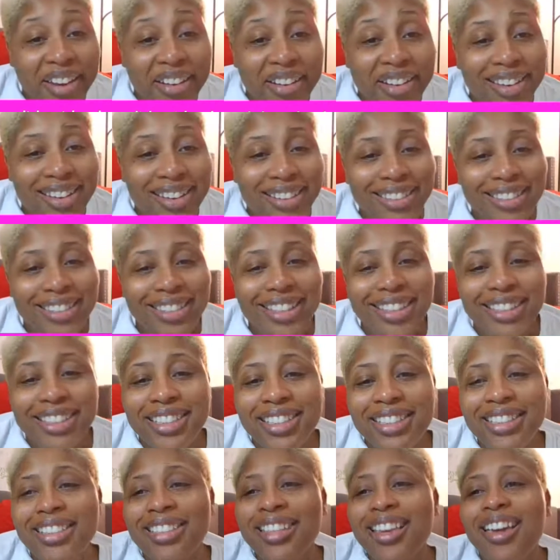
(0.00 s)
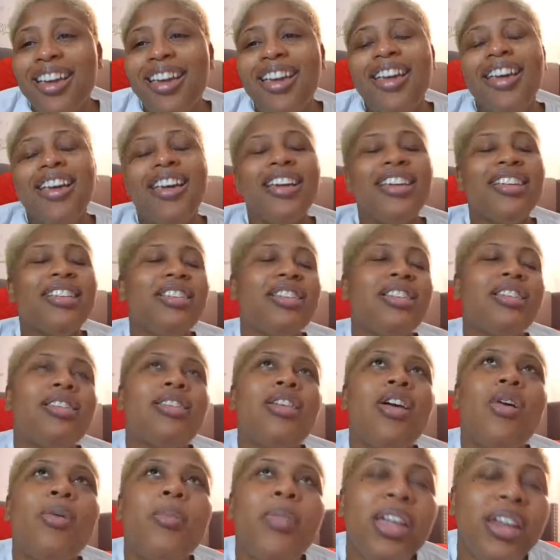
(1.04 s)
Hair Extensions, and
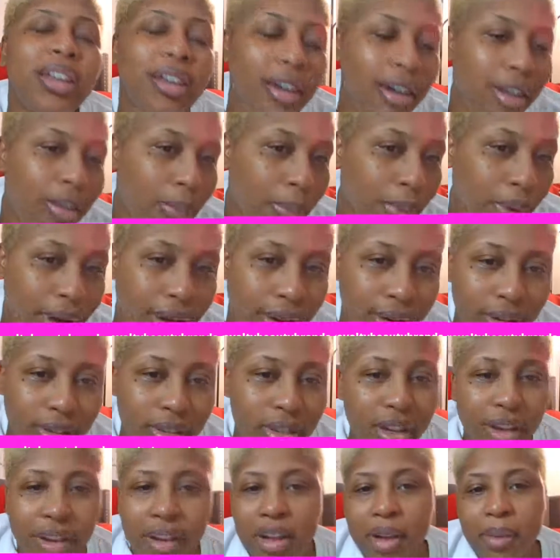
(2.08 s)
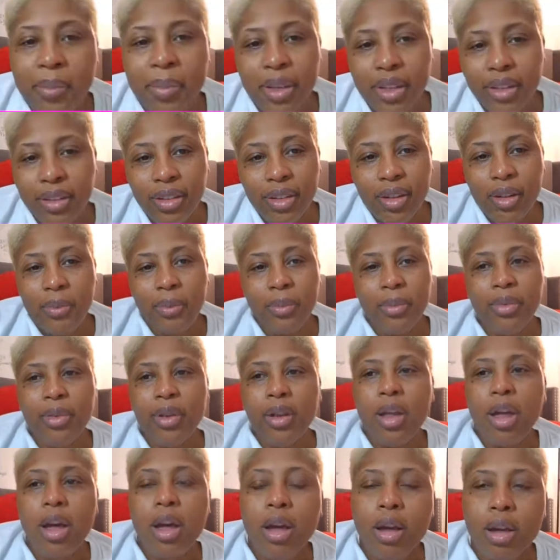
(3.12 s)
so many other products are coming. Lip
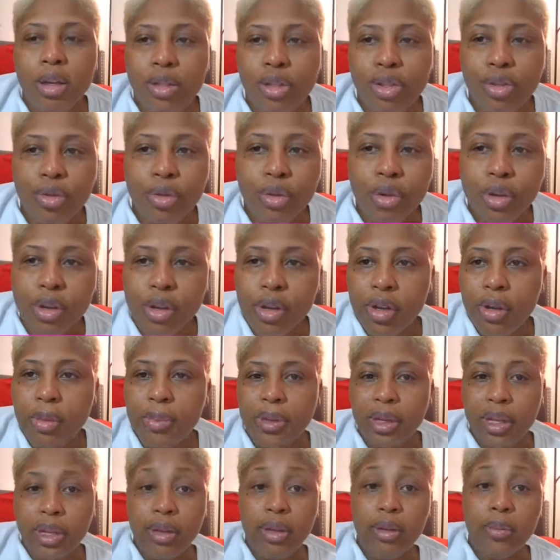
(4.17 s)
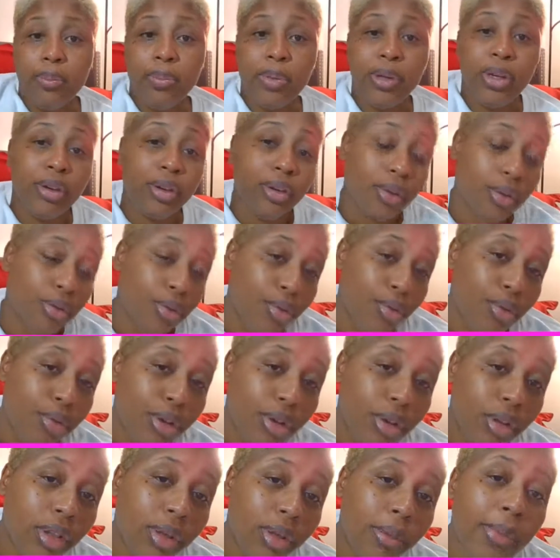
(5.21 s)
scrub and beard
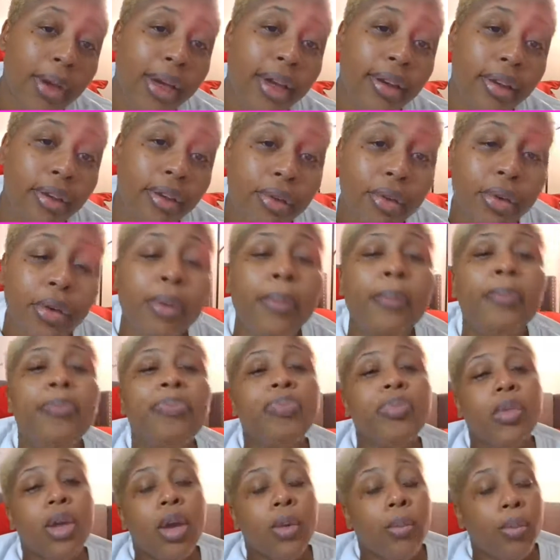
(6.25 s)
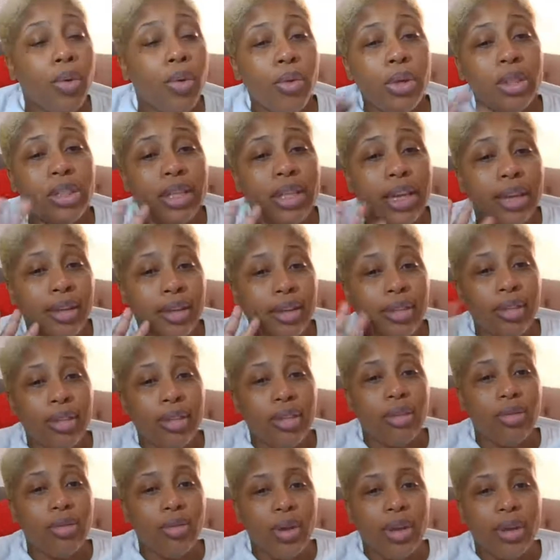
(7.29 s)
oil and body oil. But once I get
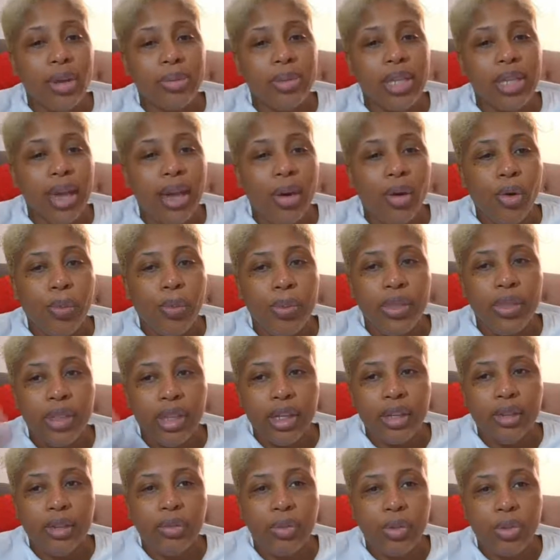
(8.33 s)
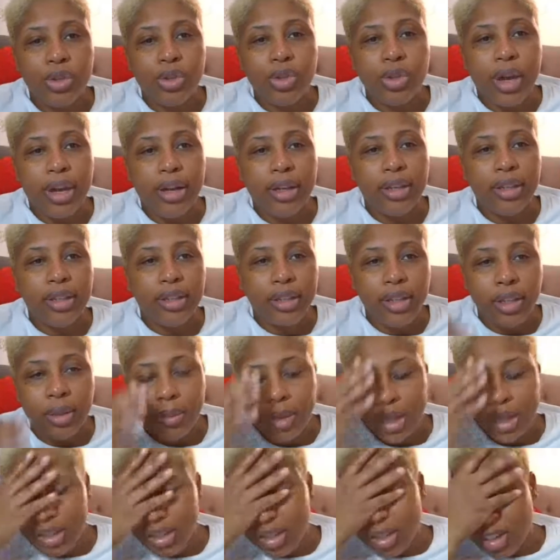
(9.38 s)
this website open, then we'll try to get
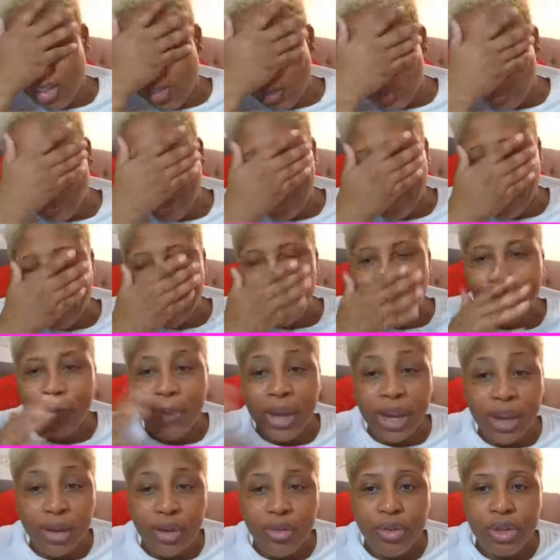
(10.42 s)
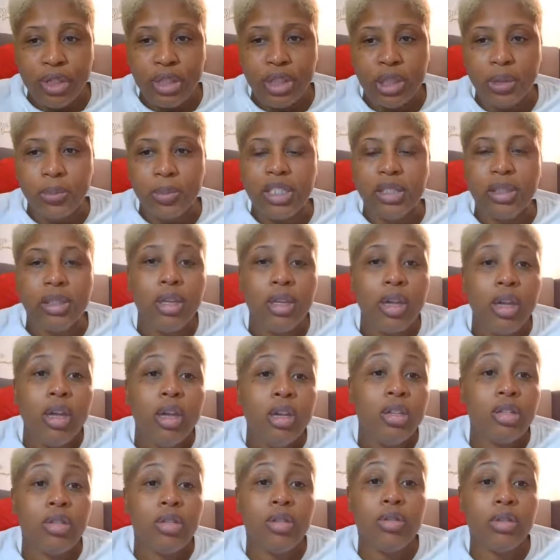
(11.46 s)
some of that stuff open by Christmas.
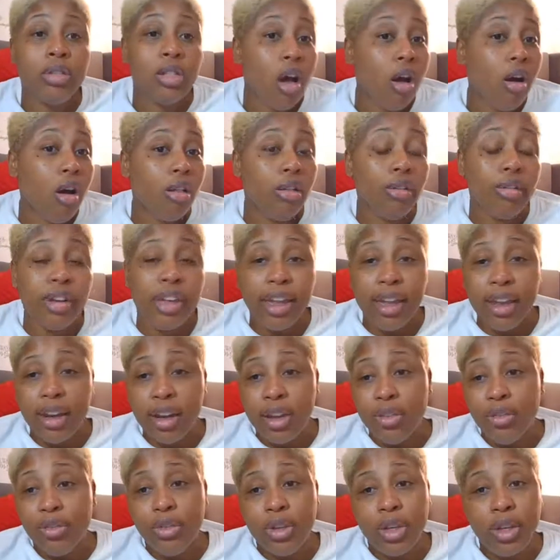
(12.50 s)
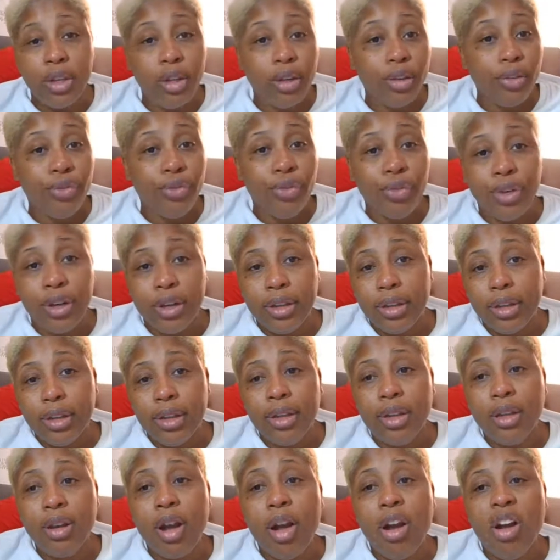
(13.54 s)
So it's all organic, vegan
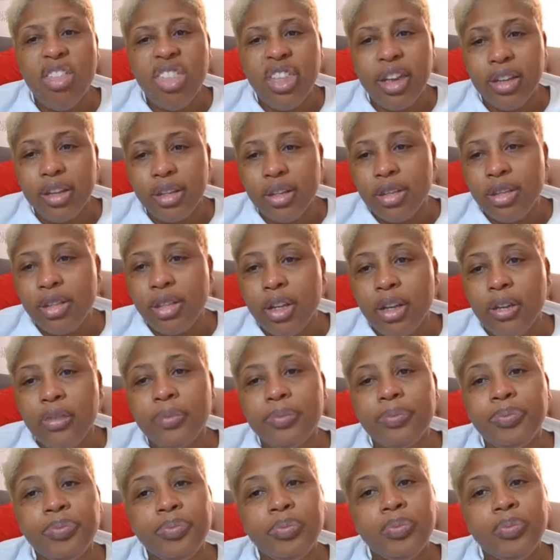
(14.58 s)
friendly, all that good stuff.